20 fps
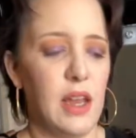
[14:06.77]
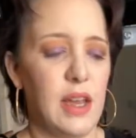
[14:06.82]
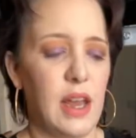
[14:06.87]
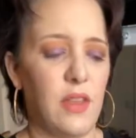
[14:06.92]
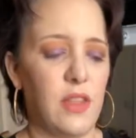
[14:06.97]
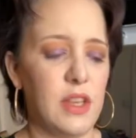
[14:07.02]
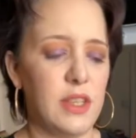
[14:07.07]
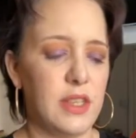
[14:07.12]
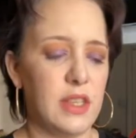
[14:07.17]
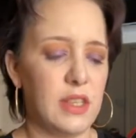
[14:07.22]

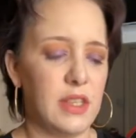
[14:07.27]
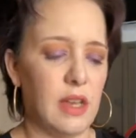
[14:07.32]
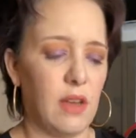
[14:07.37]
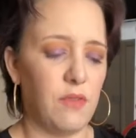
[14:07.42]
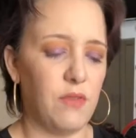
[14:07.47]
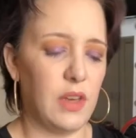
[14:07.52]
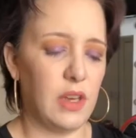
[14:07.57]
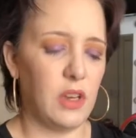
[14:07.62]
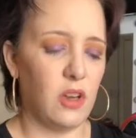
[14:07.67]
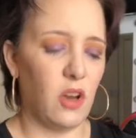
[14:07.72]
Now this is
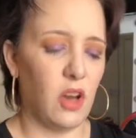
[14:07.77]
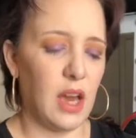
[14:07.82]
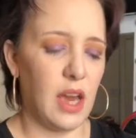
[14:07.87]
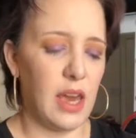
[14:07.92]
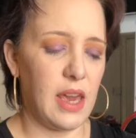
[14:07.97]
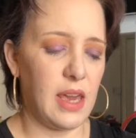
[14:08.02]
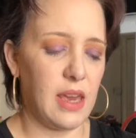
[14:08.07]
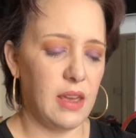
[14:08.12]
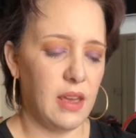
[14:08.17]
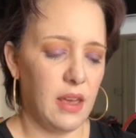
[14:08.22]
something
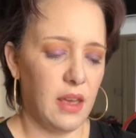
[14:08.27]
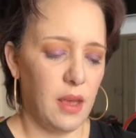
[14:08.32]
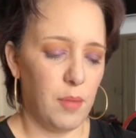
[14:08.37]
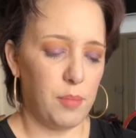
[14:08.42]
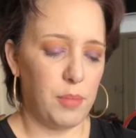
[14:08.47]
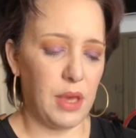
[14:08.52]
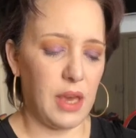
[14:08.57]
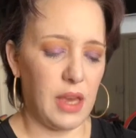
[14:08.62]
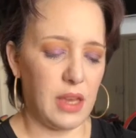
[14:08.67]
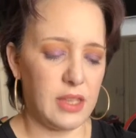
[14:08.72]
I
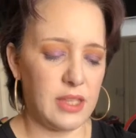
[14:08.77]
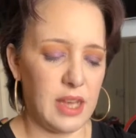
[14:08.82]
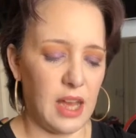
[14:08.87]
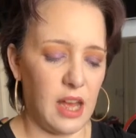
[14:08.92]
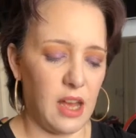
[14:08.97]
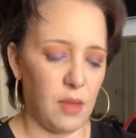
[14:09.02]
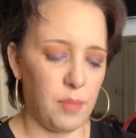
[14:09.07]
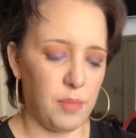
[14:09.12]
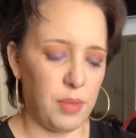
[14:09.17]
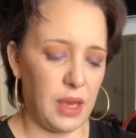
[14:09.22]
picked
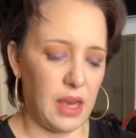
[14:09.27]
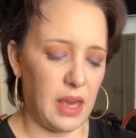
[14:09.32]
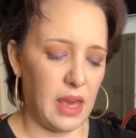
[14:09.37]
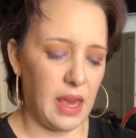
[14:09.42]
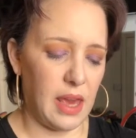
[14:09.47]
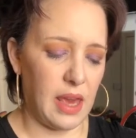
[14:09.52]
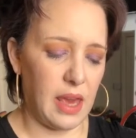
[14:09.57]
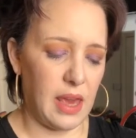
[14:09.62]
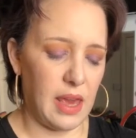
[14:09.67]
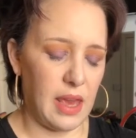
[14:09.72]
up
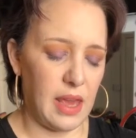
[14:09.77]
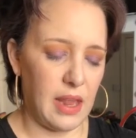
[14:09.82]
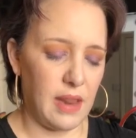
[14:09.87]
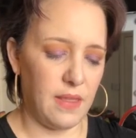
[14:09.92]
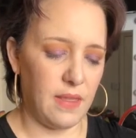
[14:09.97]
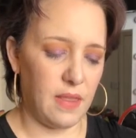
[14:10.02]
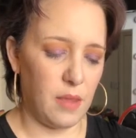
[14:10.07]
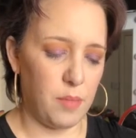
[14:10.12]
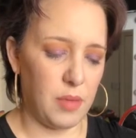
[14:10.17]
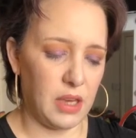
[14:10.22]

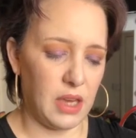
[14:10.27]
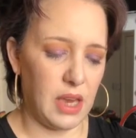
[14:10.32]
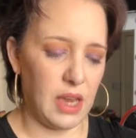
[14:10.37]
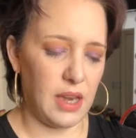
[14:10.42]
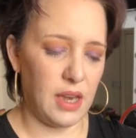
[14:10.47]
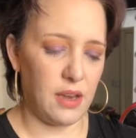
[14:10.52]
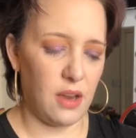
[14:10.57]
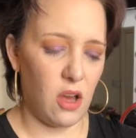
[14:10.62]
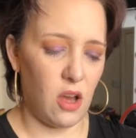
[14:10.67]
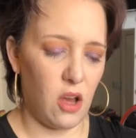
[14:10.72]
in the
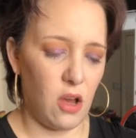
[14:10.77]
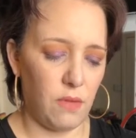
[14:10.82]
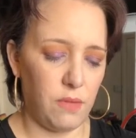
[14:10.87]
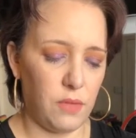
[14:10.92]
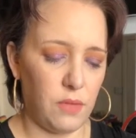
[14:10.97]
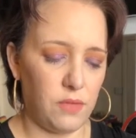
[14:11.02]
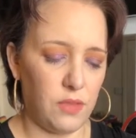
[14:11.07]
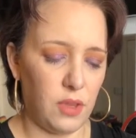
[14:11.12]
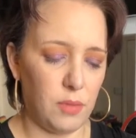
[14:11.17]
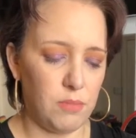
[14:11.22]
beginning
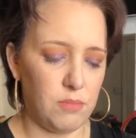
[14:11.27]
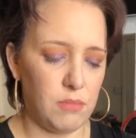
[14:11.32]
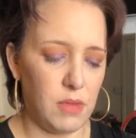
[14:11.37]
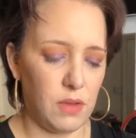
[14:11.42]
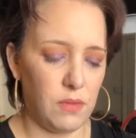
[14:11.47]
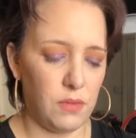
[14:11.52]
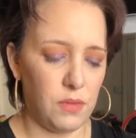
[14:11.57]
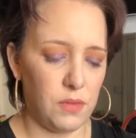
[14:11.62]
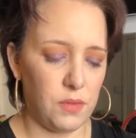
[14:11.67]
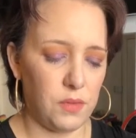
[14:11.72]
half of the
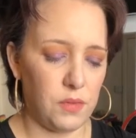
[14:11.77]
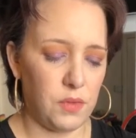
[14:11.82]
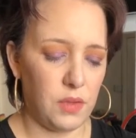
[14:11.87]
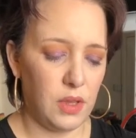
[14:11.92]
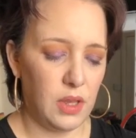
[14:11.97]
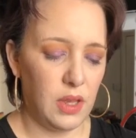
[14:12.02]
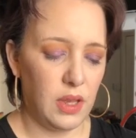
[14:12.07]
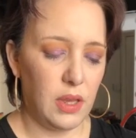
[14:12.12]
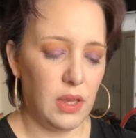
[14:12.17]
month.